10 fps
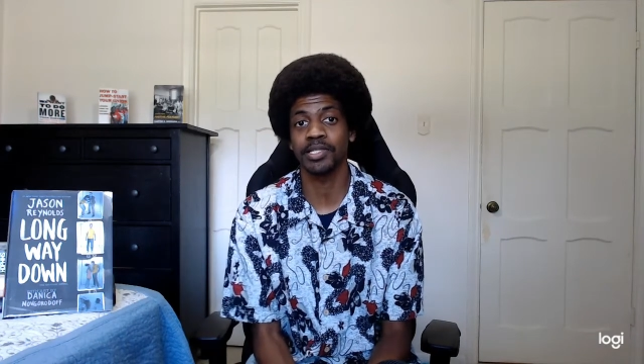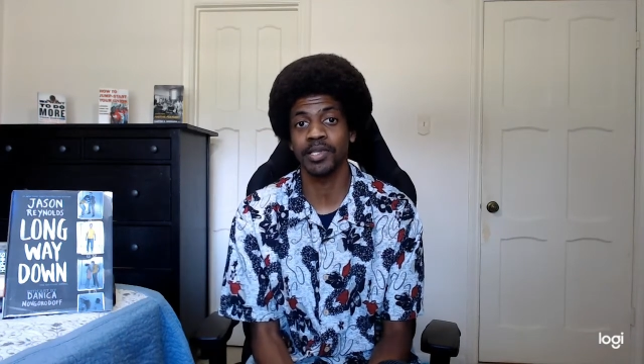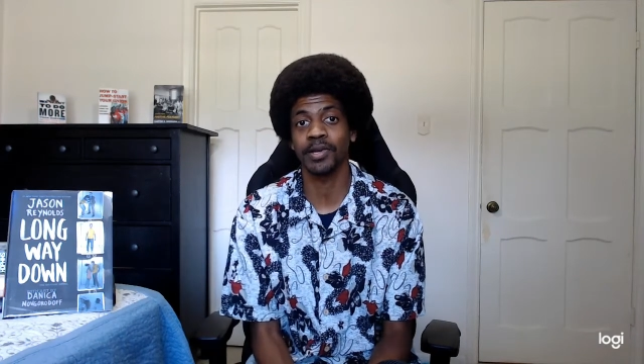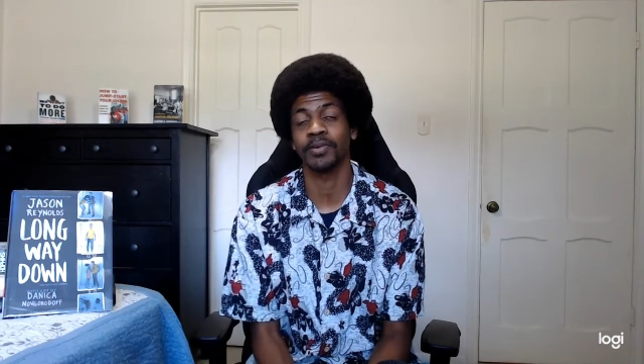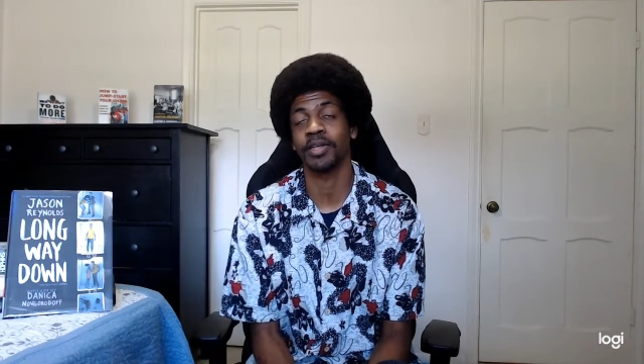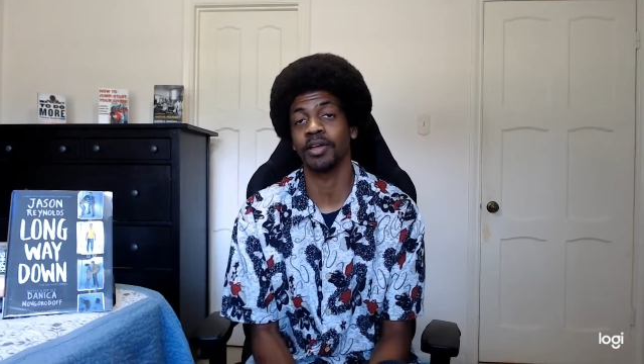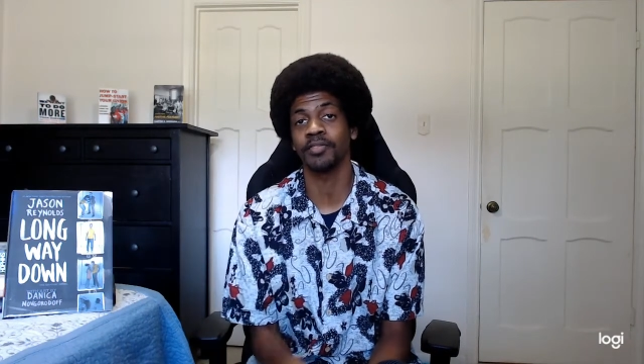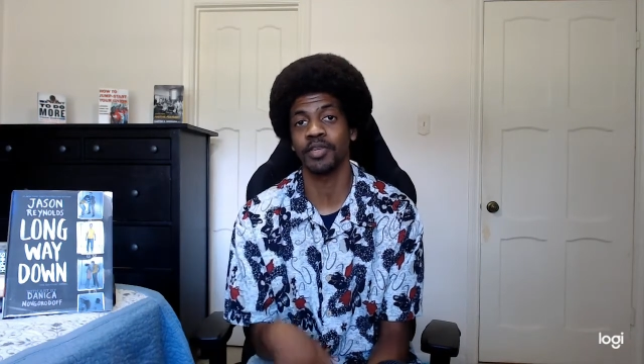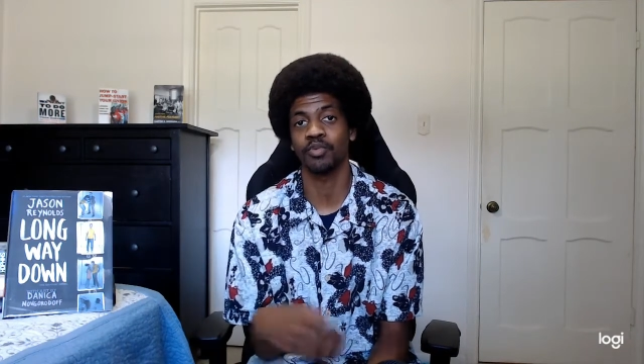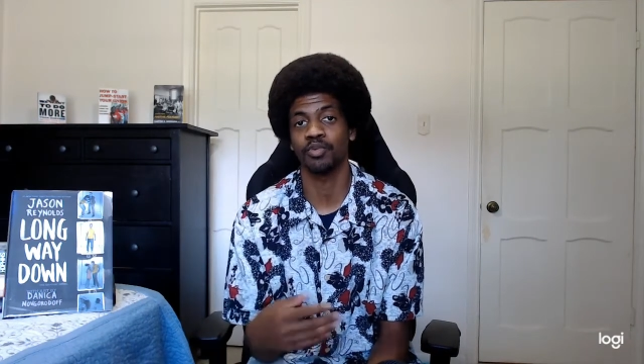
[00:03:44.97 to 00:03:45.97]
though, it
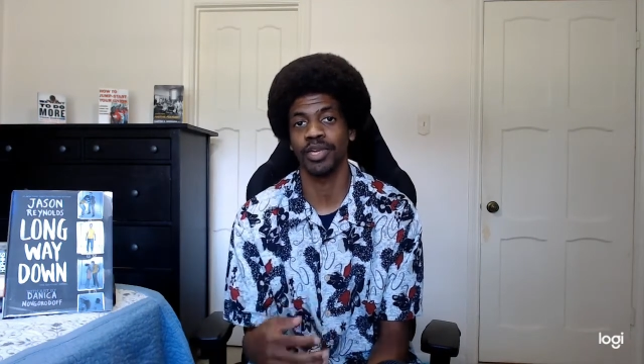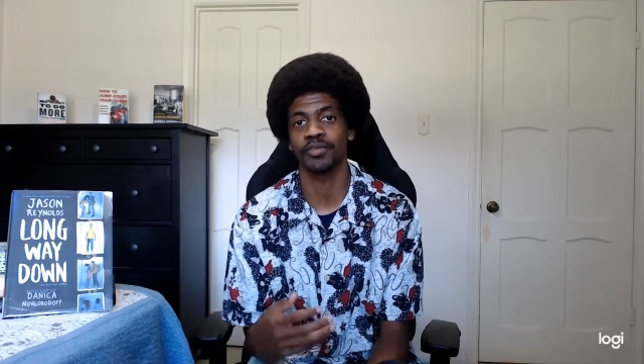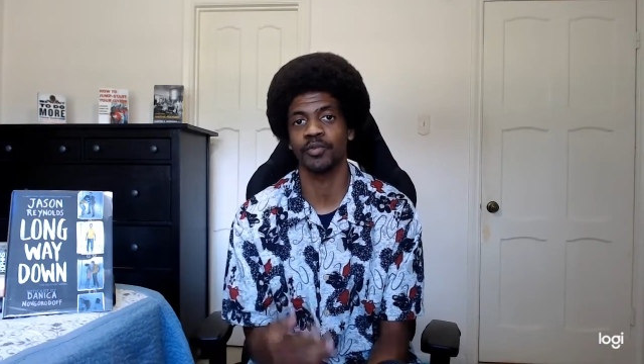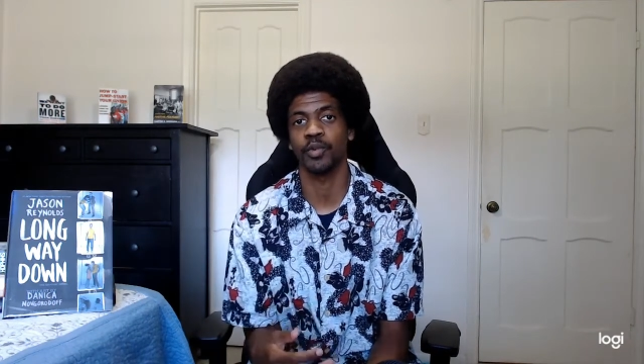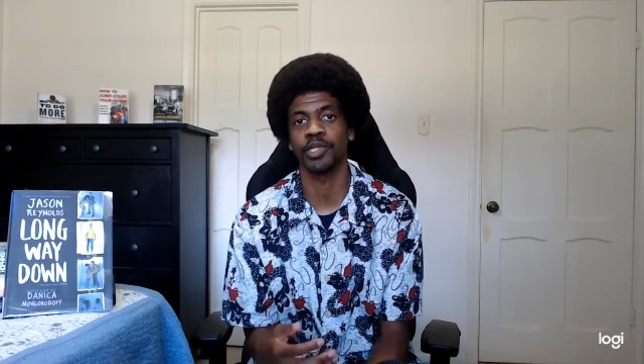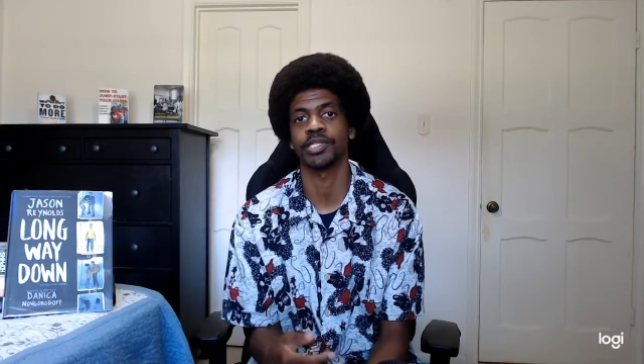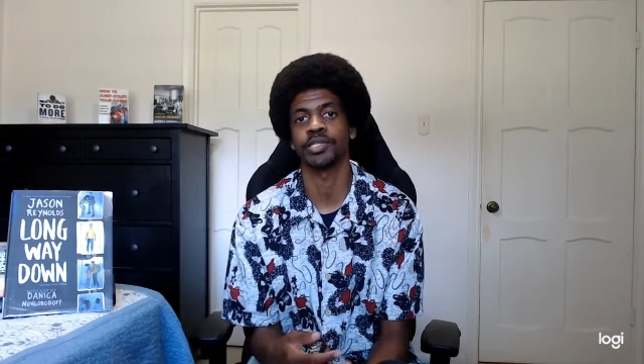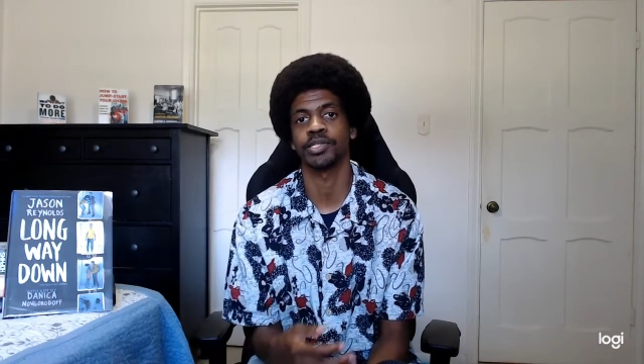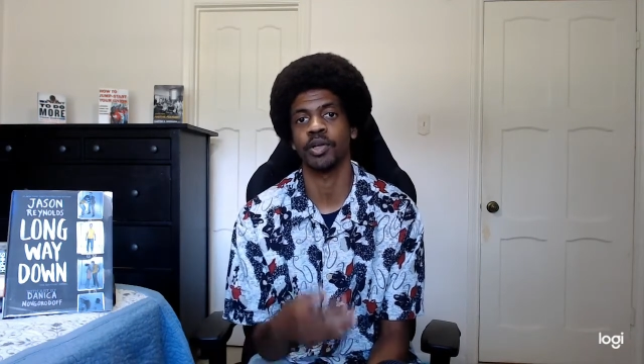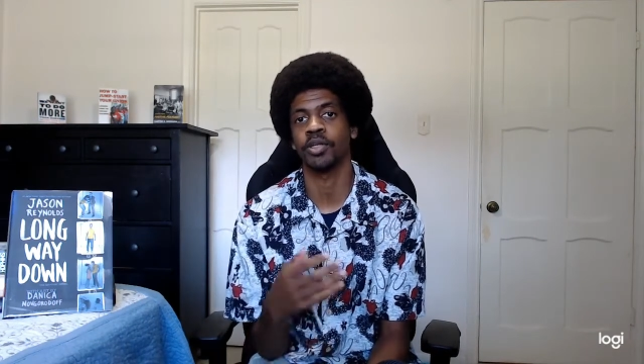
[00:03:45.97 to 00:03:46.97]
often
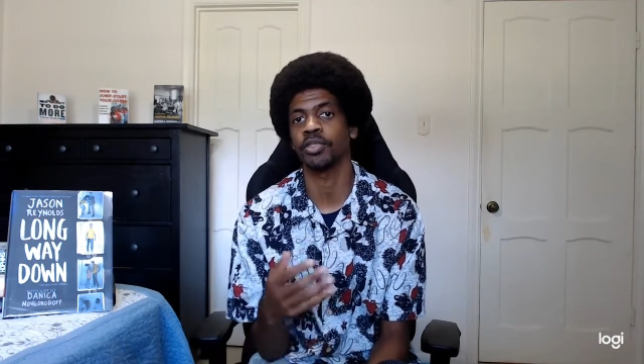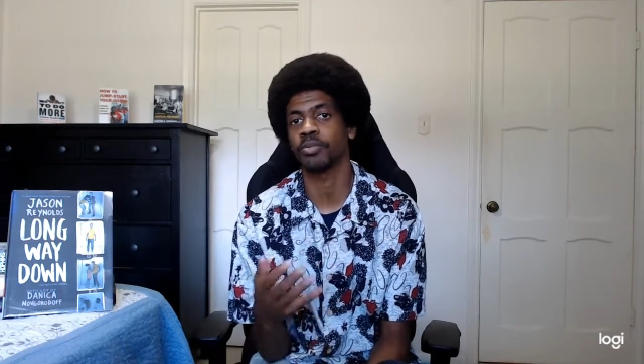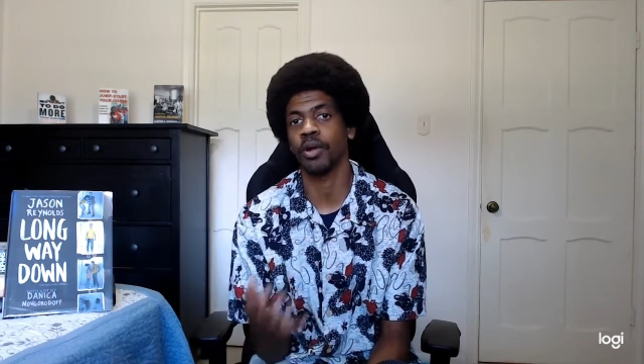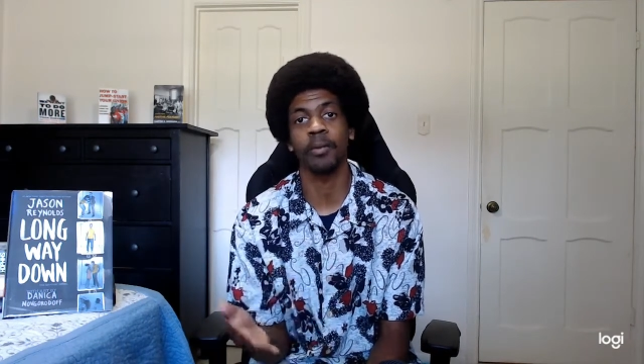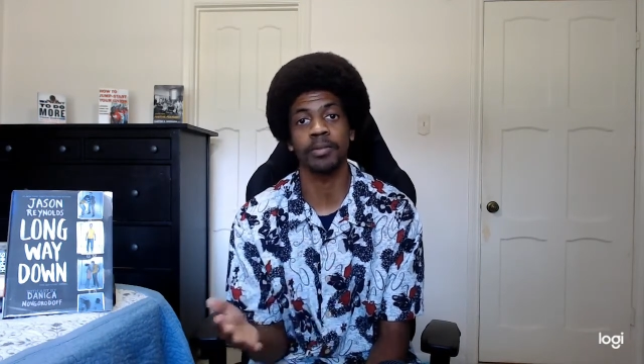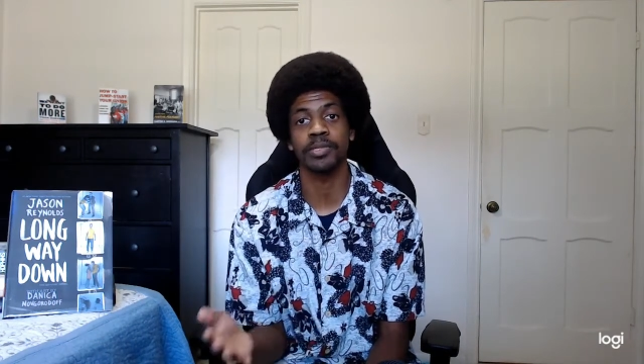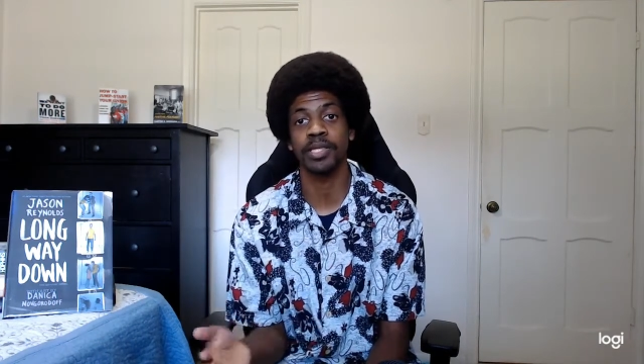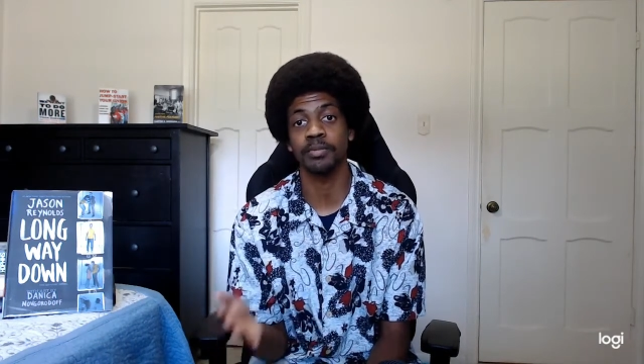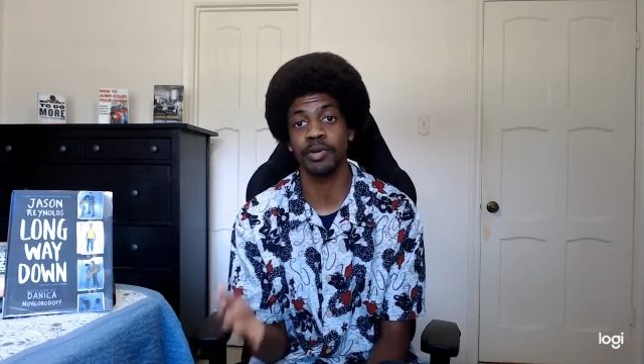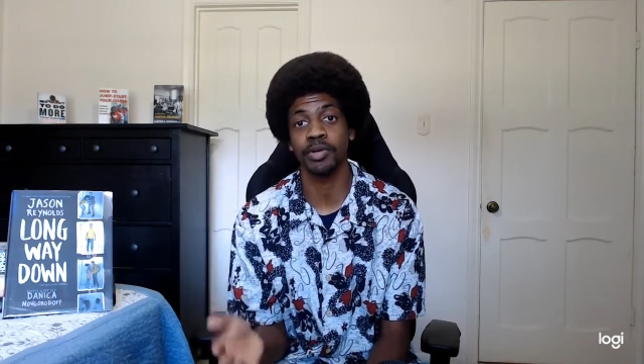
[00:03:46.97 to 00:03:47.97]
reinforces all the problems that
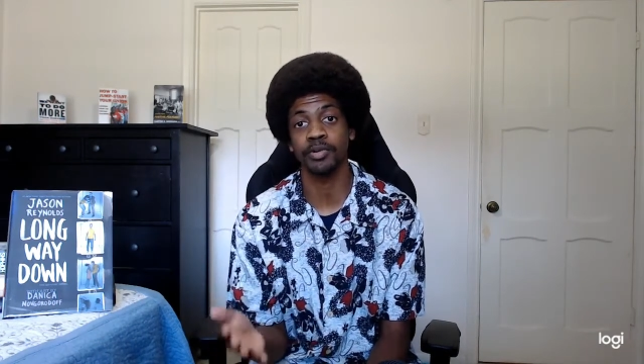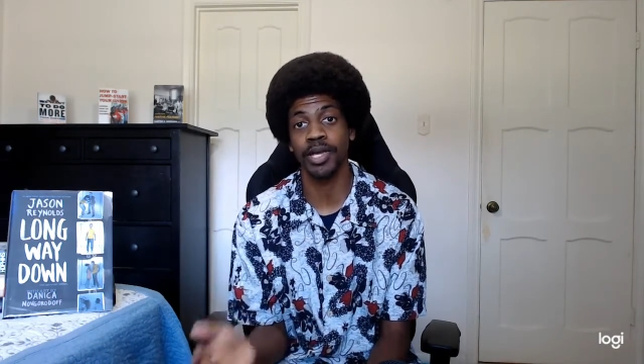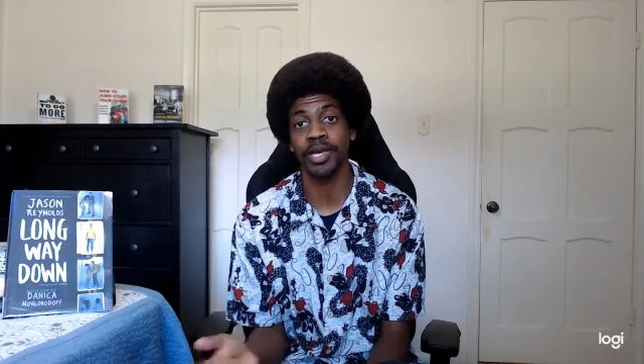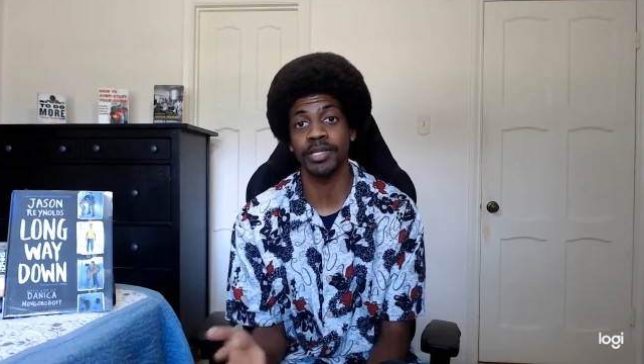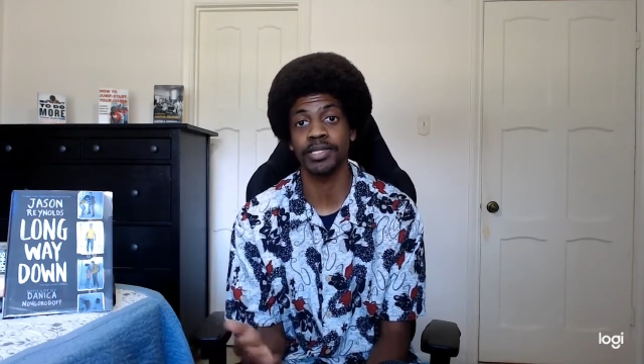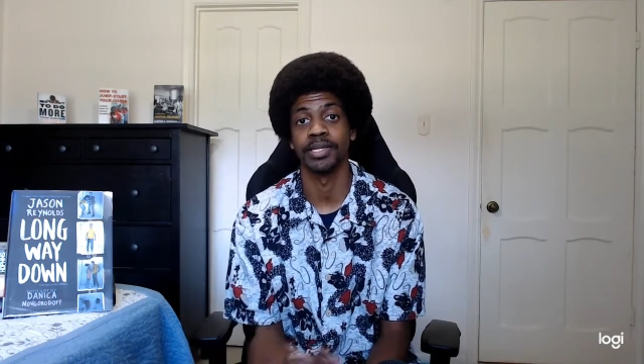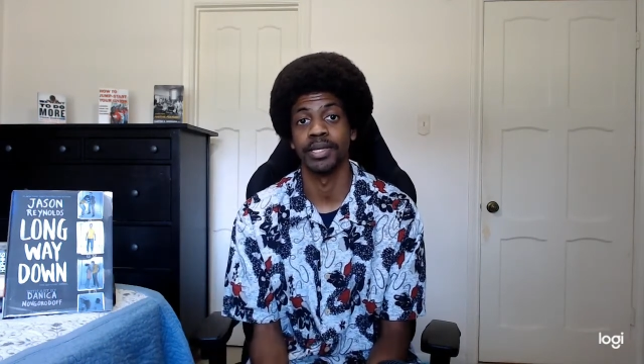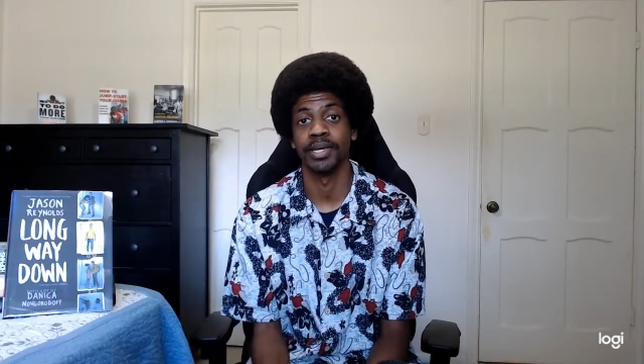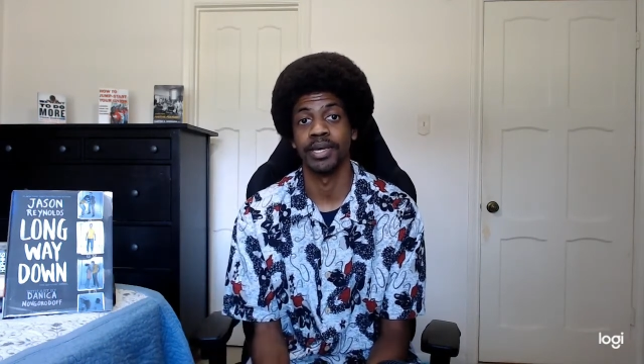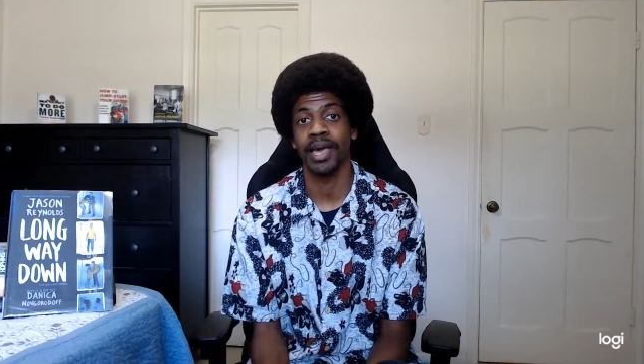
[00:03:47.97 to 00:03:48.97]
the book creates.
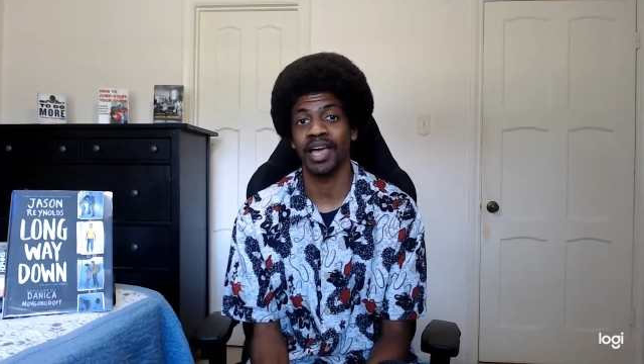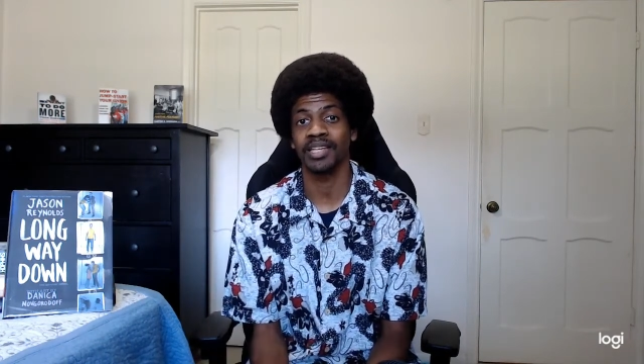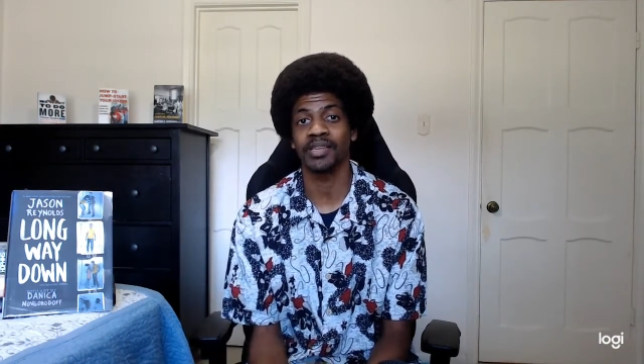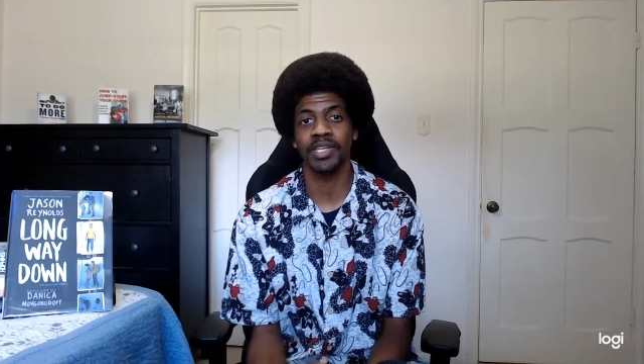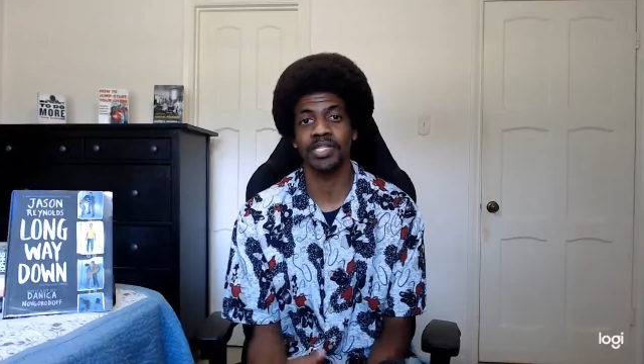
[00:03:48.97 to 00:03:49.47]
Activities